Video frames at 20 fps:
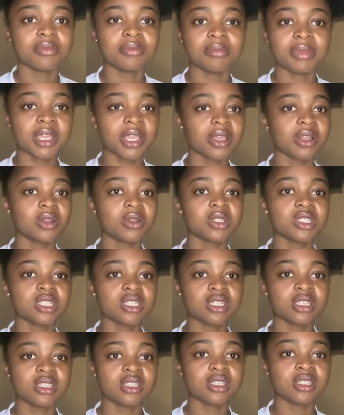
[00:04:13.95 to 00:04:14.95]

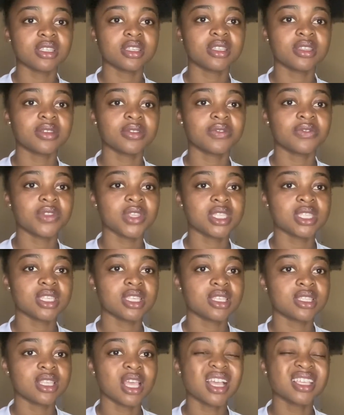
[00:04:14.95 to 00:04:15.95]
Biology,
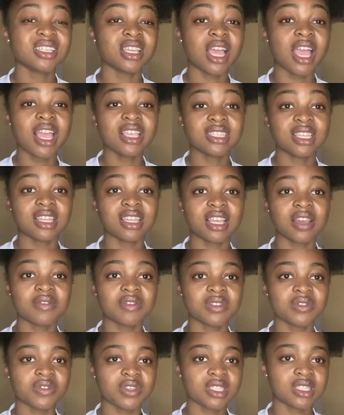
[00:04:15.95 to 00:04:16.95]
physics, I actually
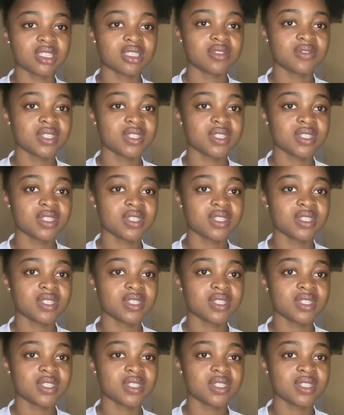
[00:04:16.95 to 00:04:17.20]
loved physics.